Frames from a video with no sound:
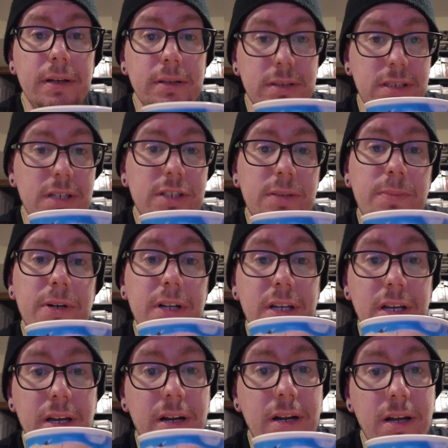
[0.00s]
It's actually pretty
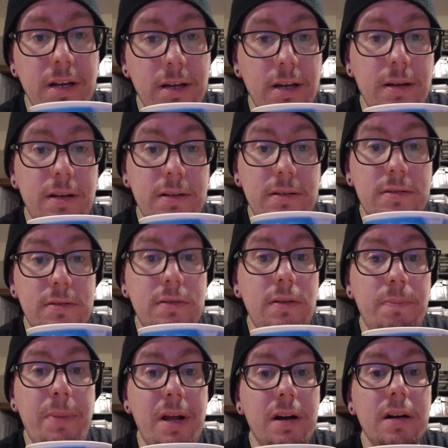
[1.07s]
good.
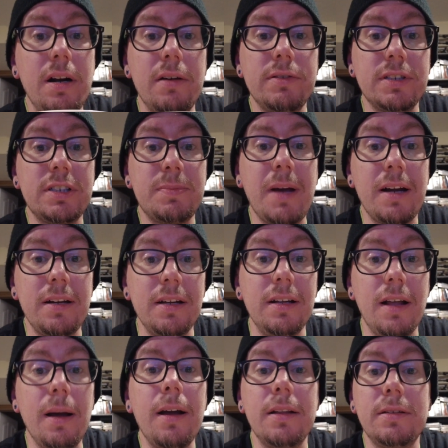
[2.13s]
Better than I was
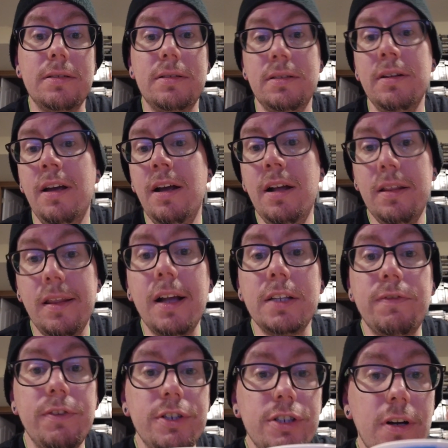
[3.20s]
expecting.
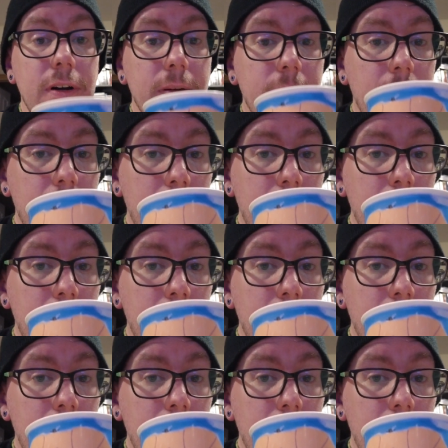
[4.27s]
That's for sure.